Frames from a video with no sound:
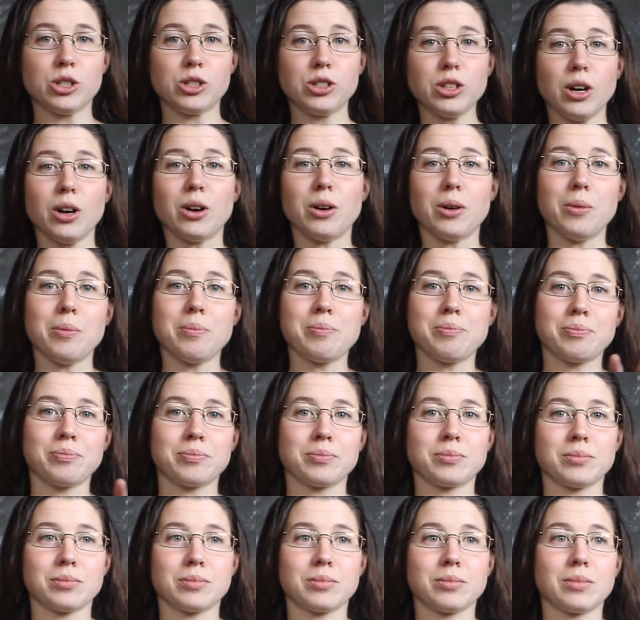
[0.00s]
So,
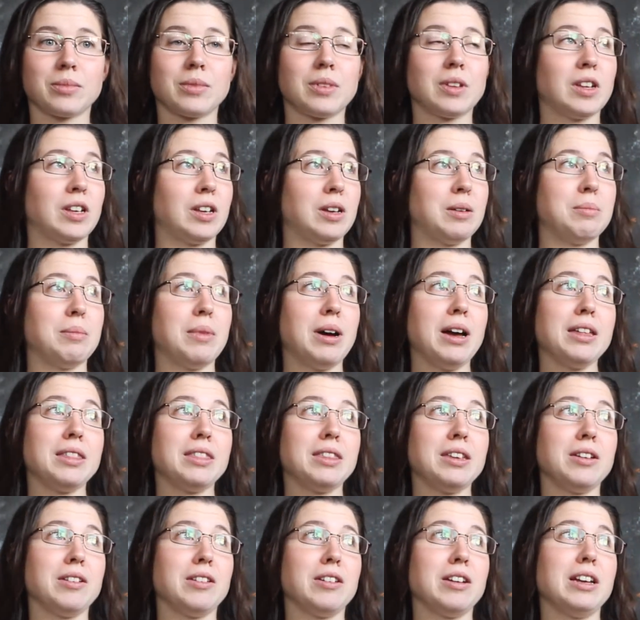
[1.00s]

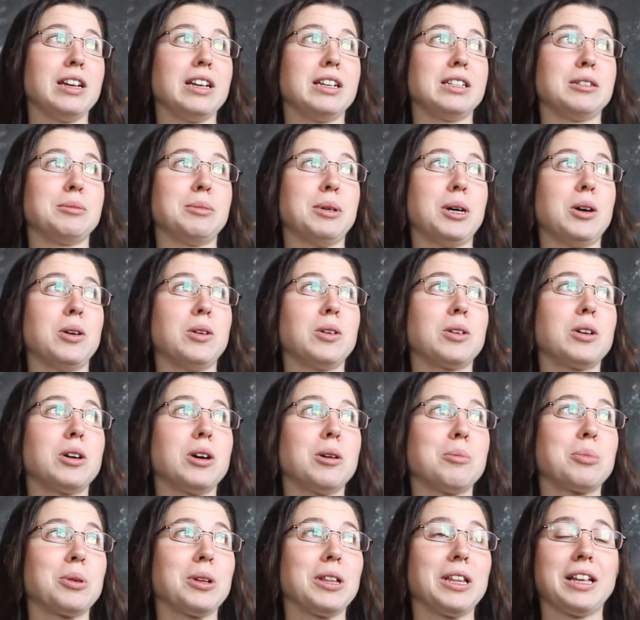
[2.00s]
my theory is
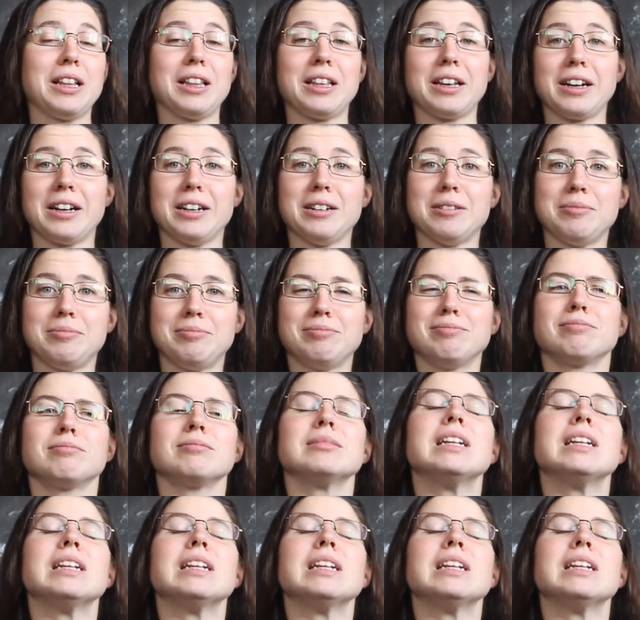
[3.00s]
about Coprolalia.